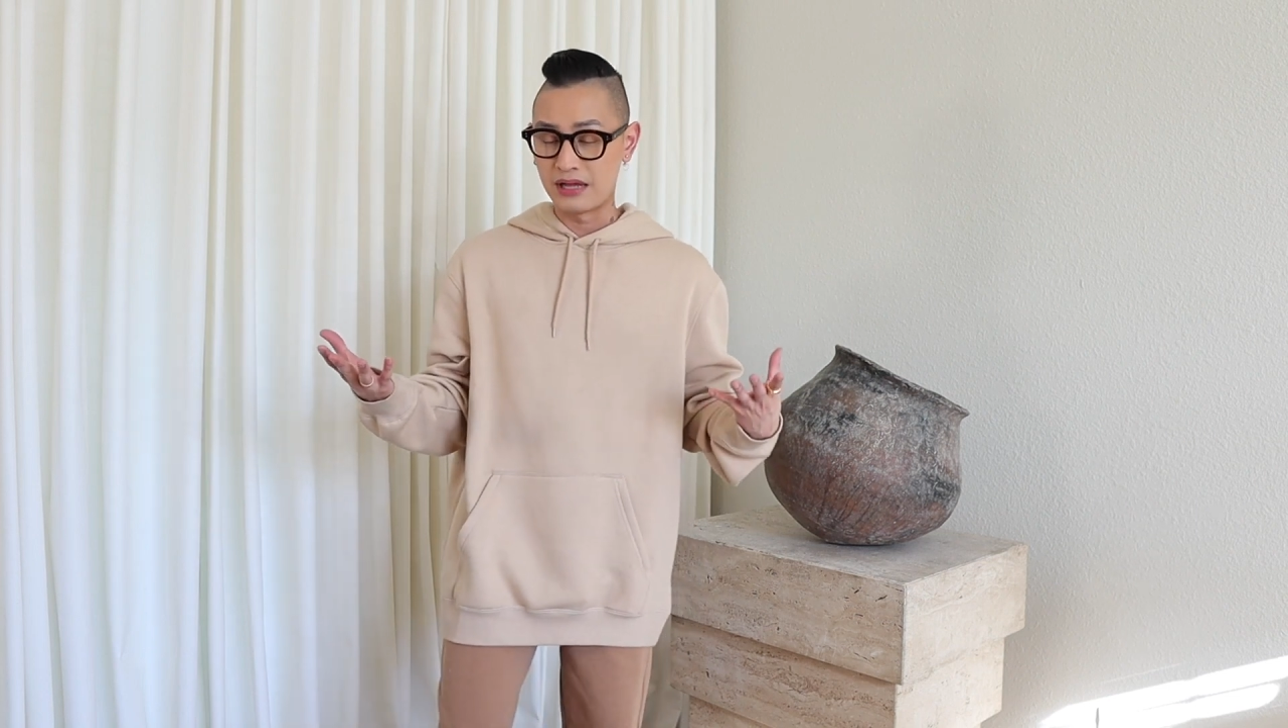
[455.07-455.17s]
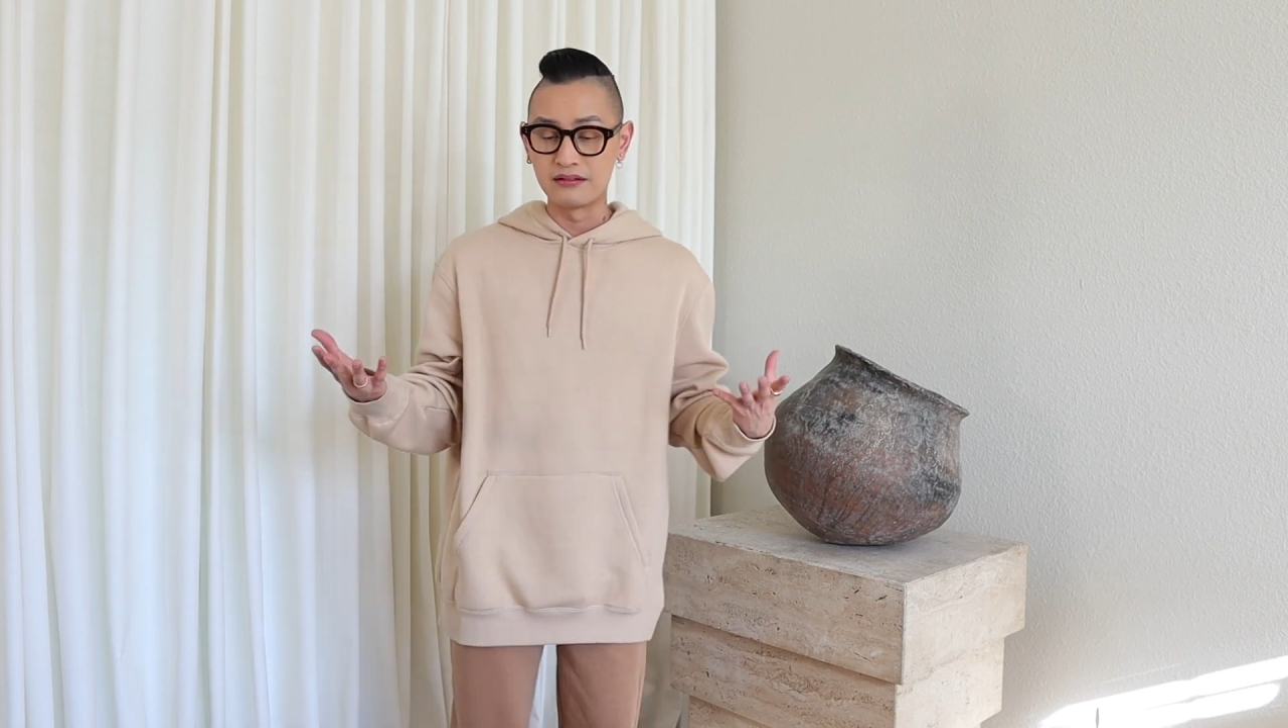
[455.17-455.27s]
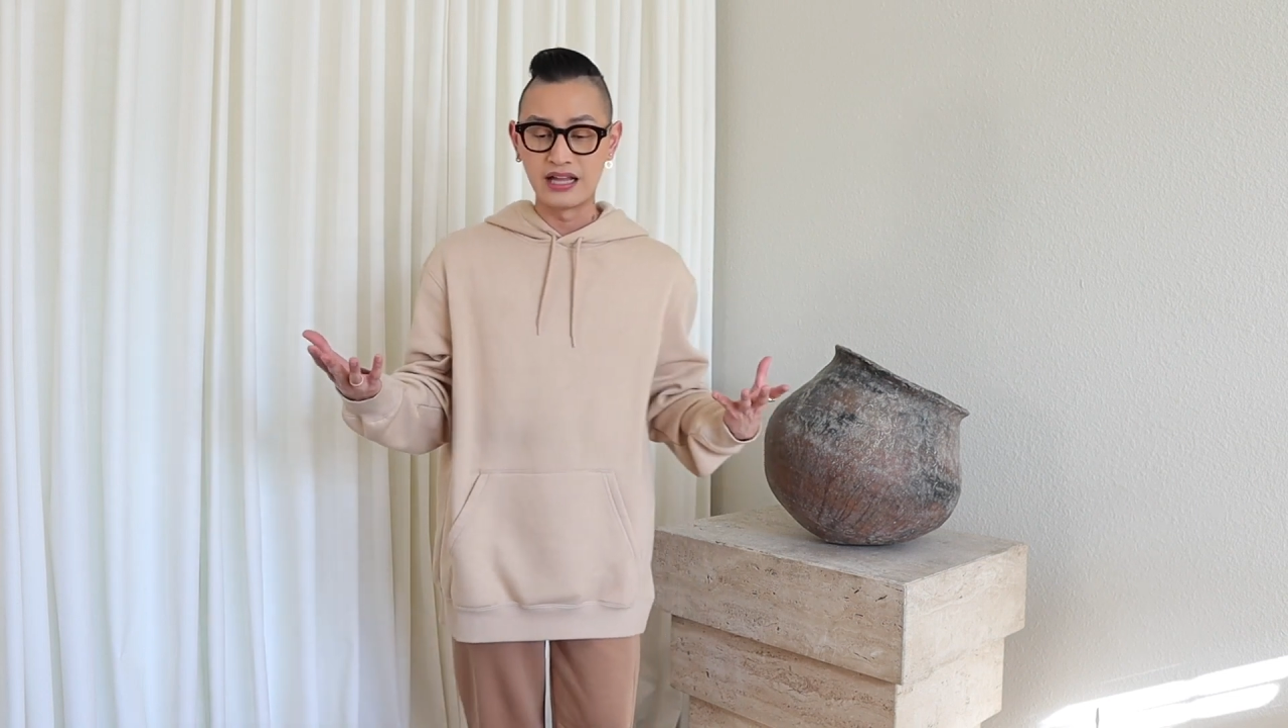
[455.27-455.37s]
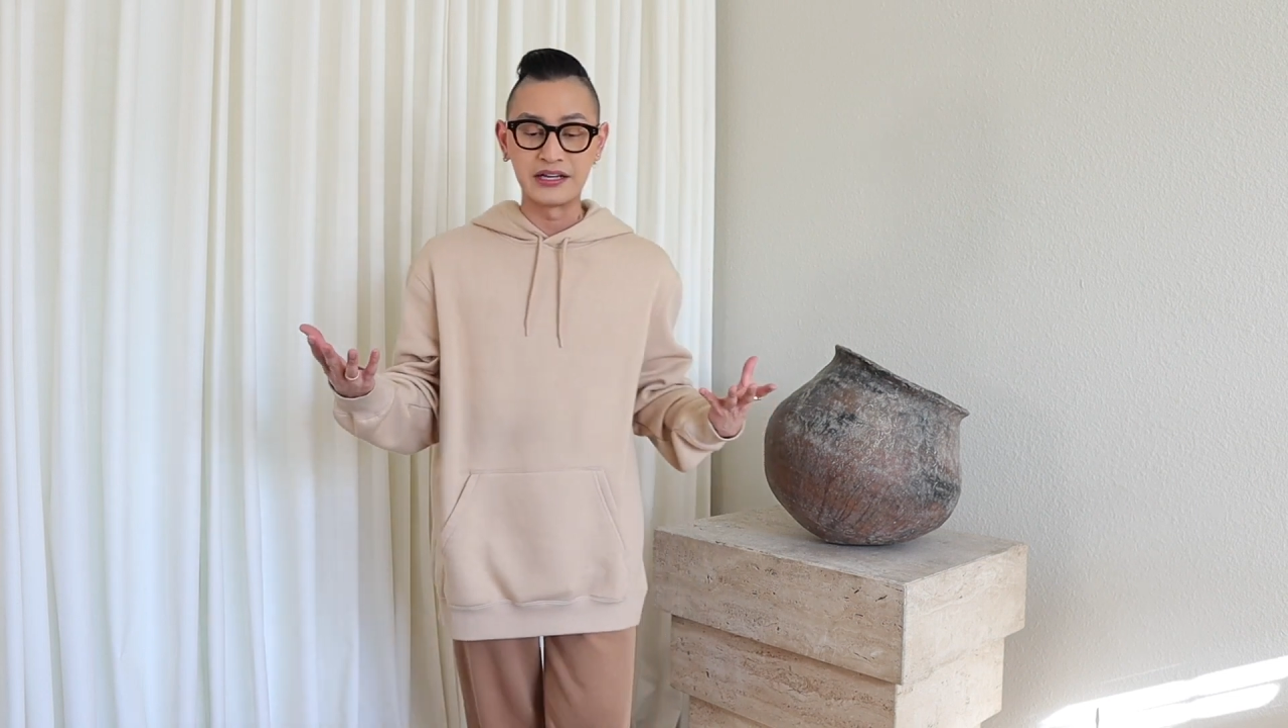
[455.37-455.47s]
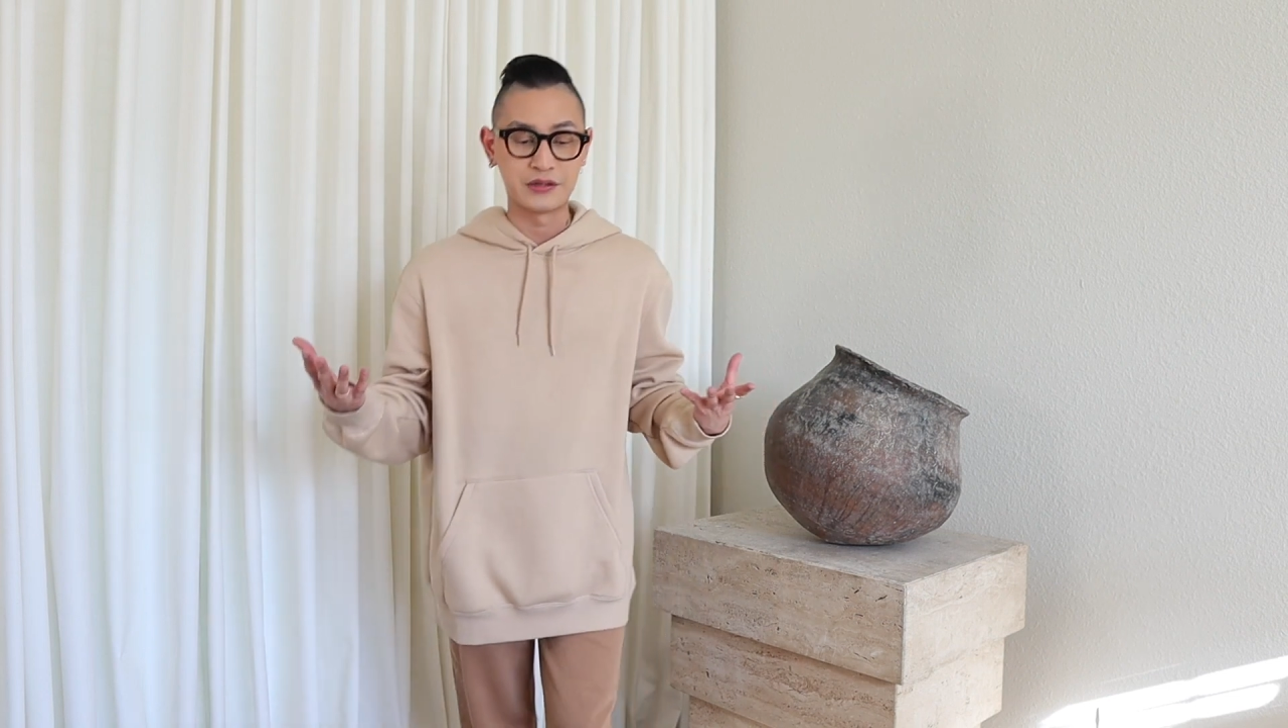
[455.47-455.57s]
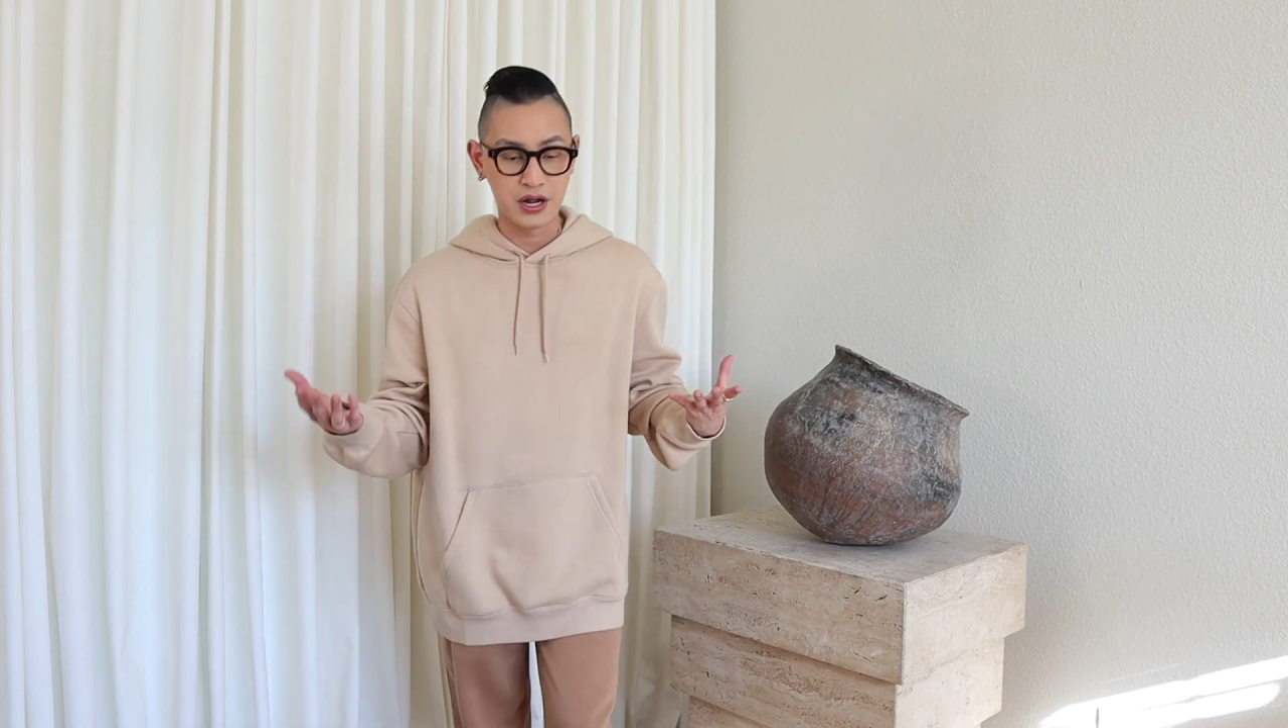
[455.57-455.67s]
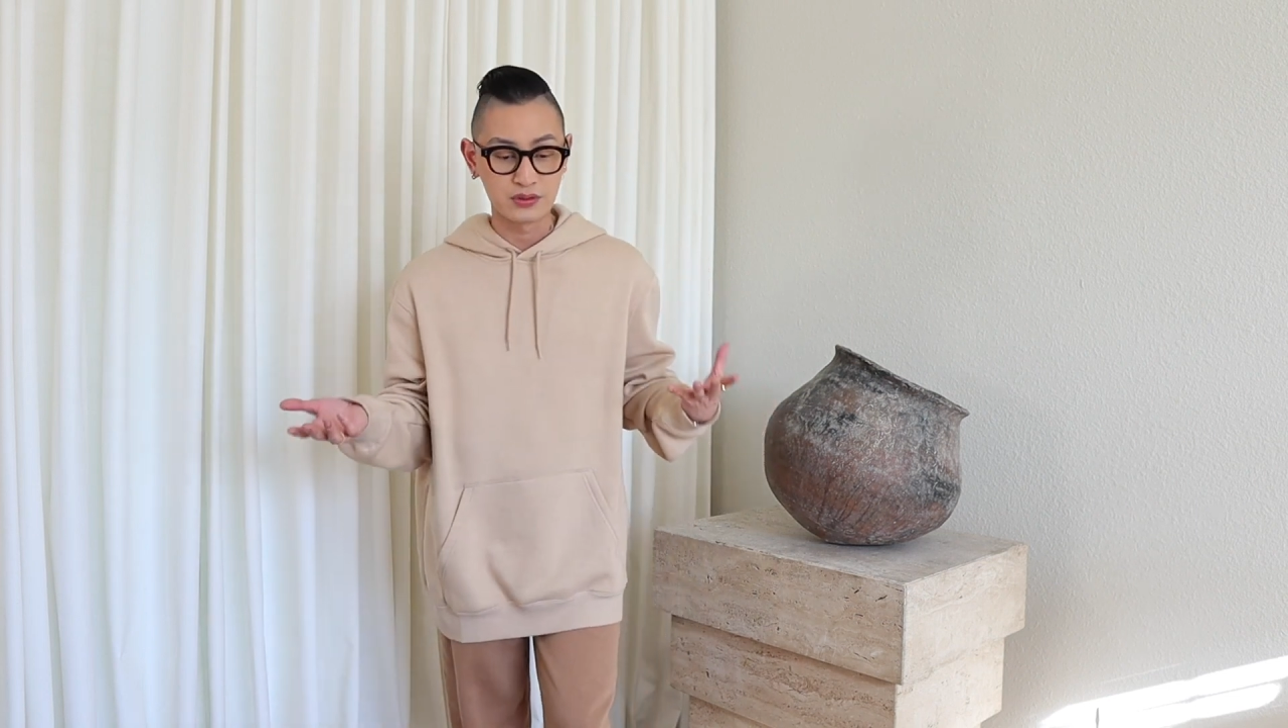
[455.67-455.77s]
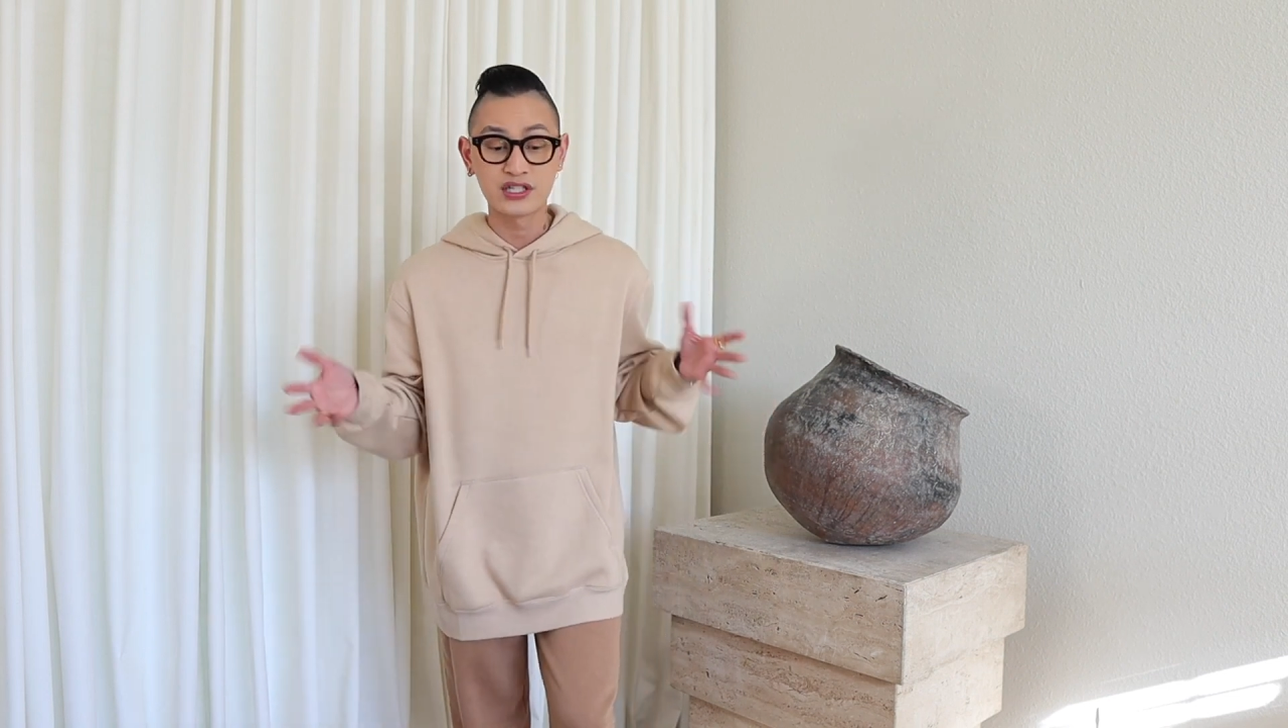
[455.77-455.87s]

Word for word: I'll let you know.